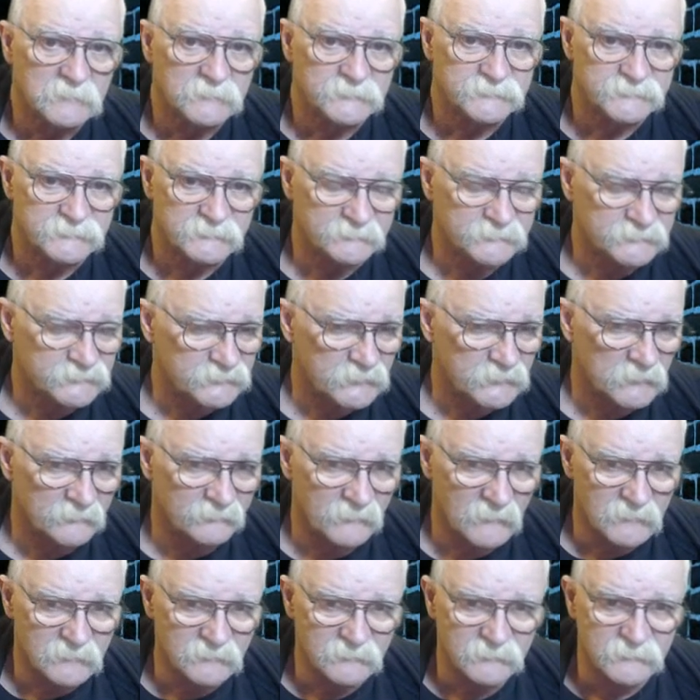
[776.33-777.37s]
some stuff
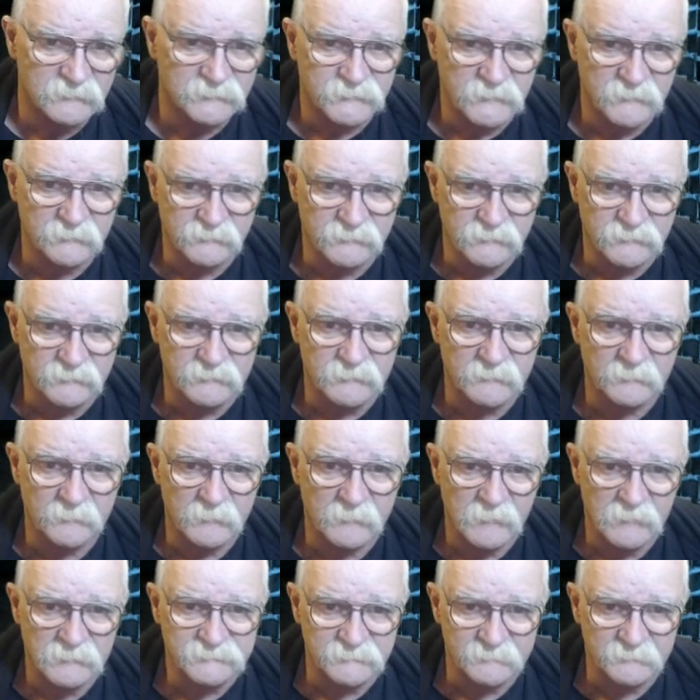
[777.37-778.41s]
out of the safety
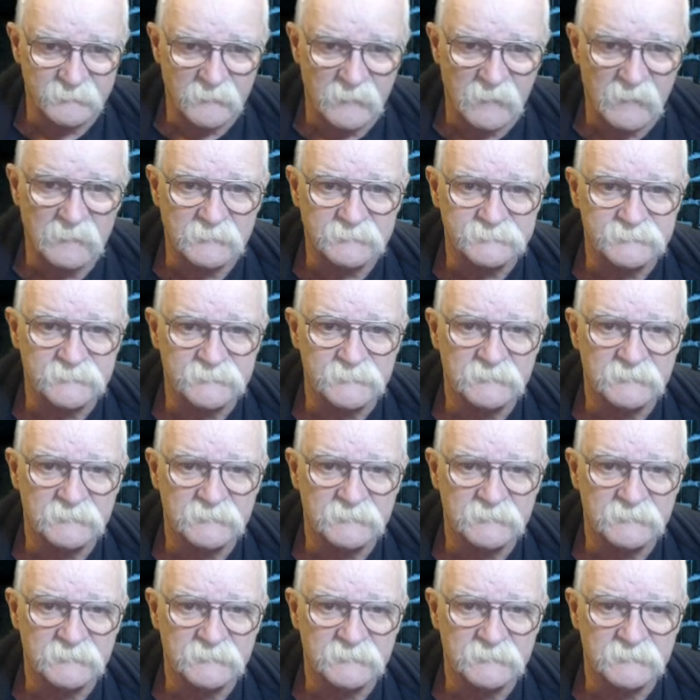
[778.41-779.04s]
deposit box.